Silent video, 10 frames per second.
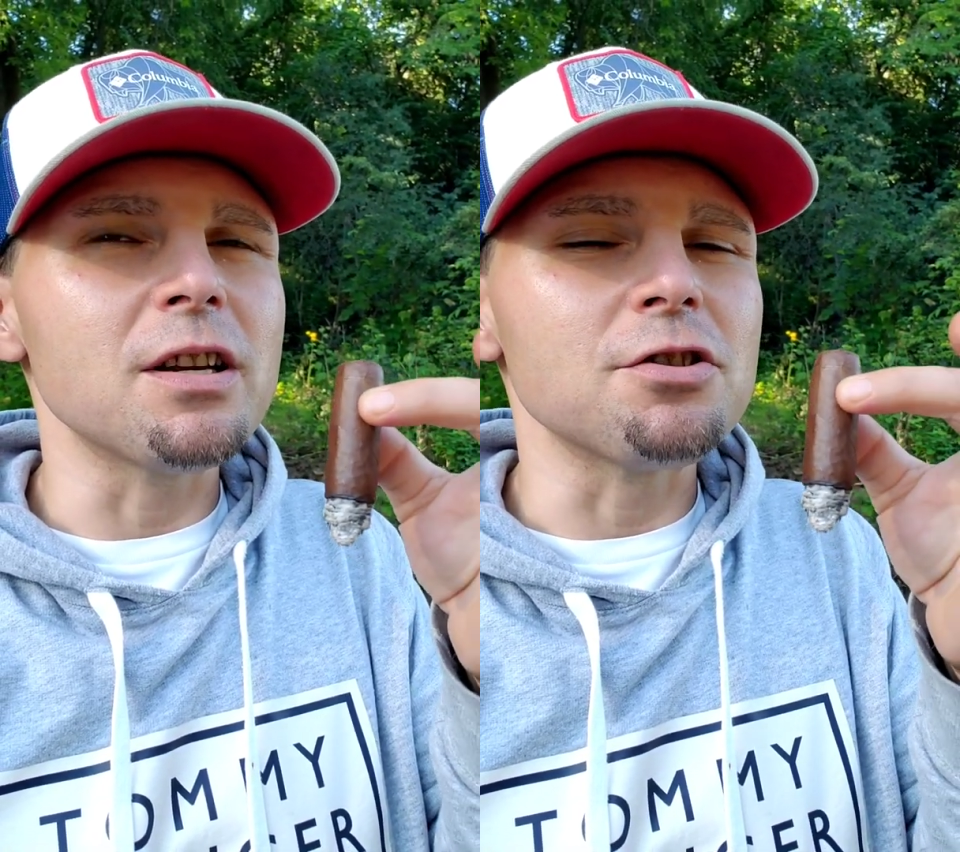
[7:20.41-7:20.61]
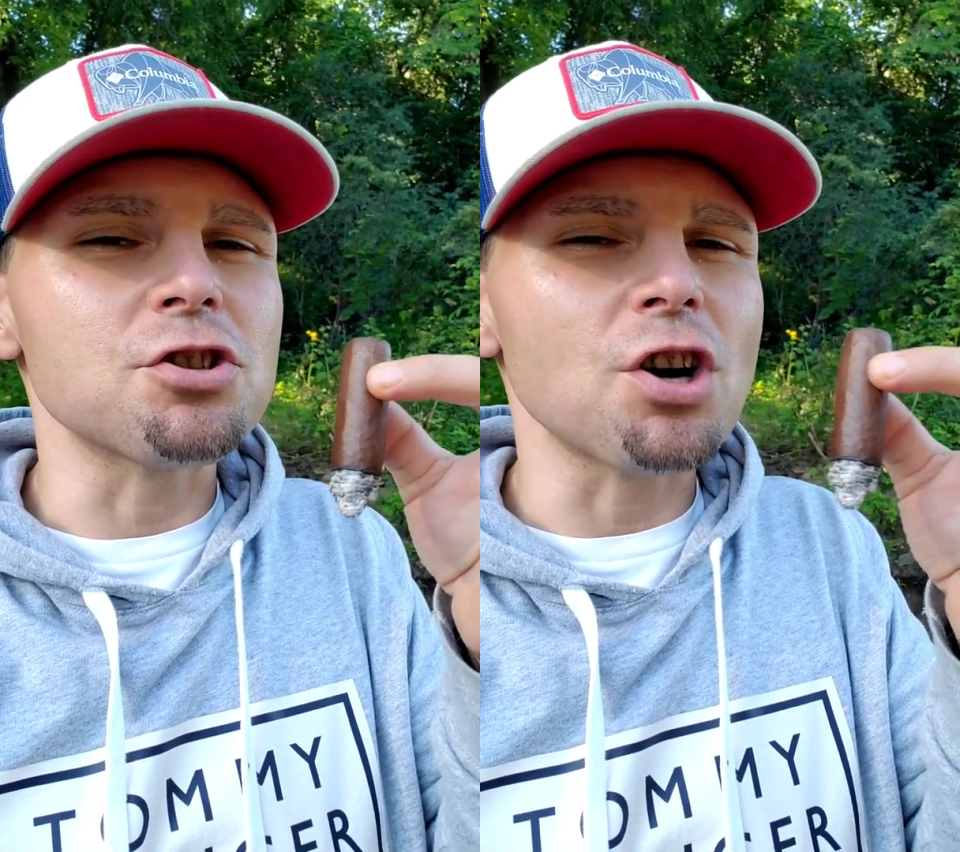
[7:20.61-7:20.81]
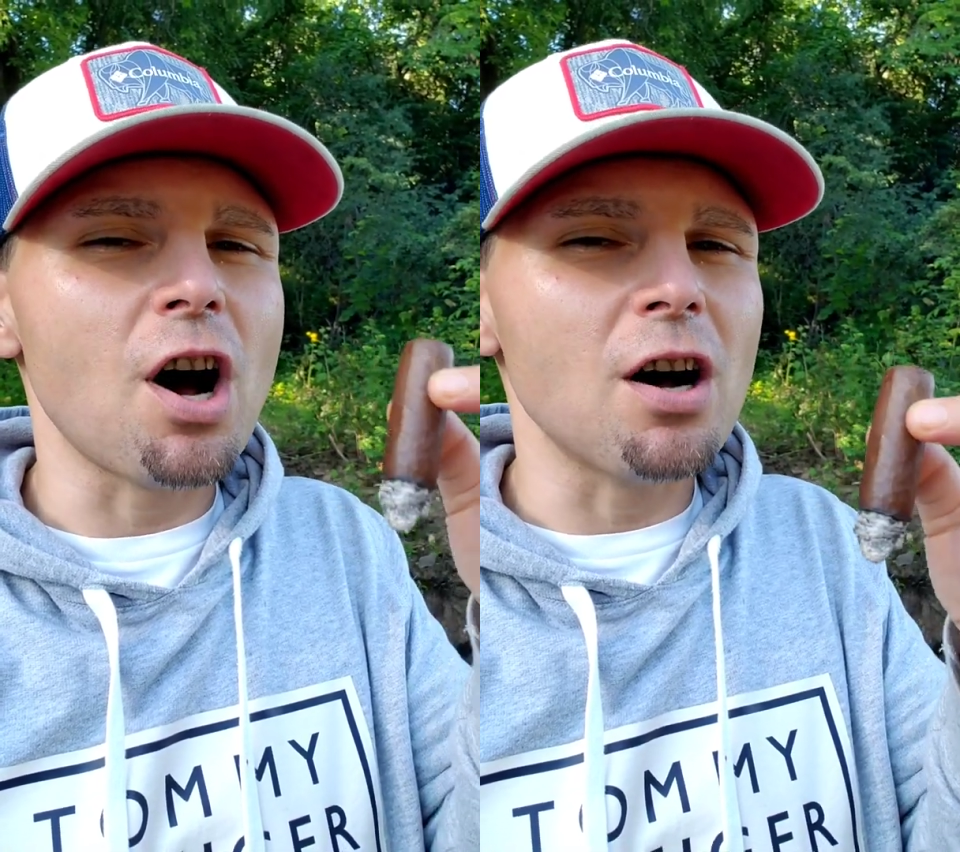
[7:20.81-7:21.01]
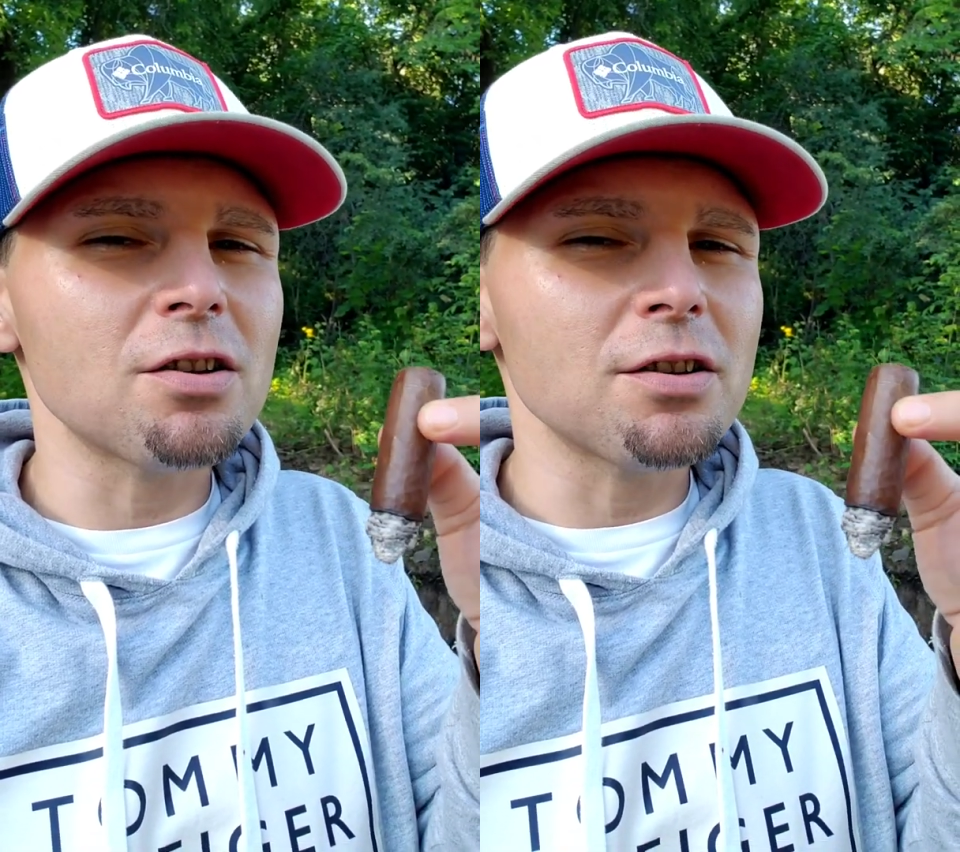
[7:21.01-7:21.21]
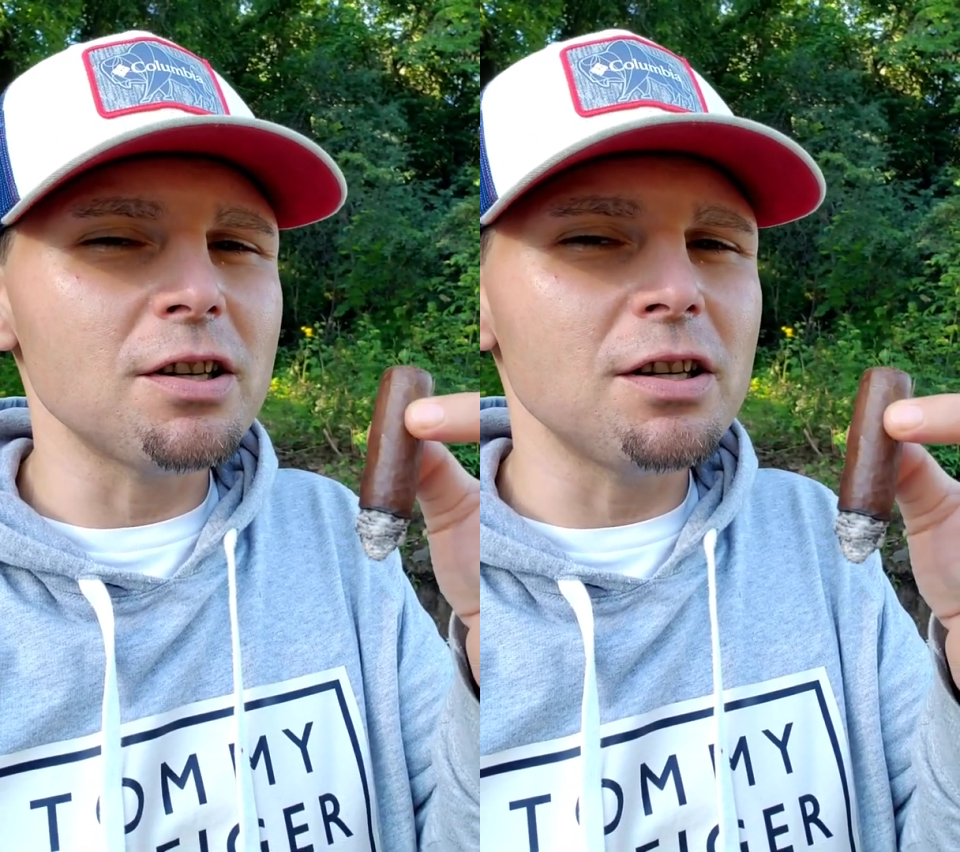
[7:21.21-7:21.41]
and
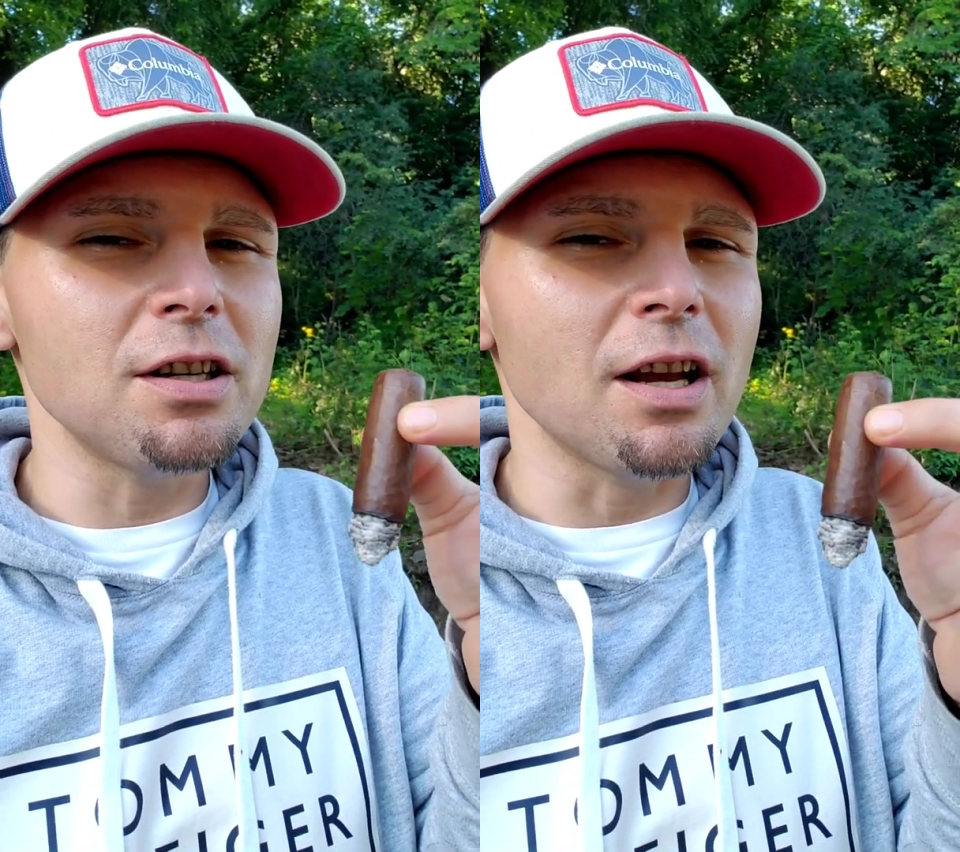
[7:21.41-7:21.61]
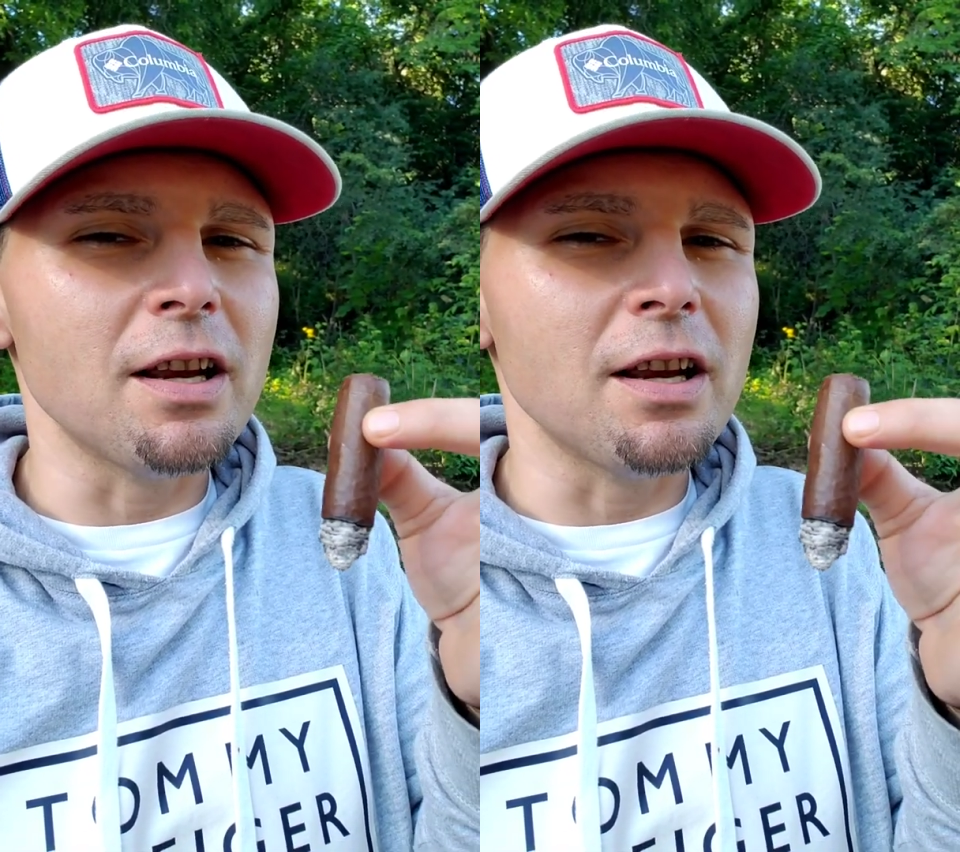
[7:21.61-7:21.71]
chocolatey,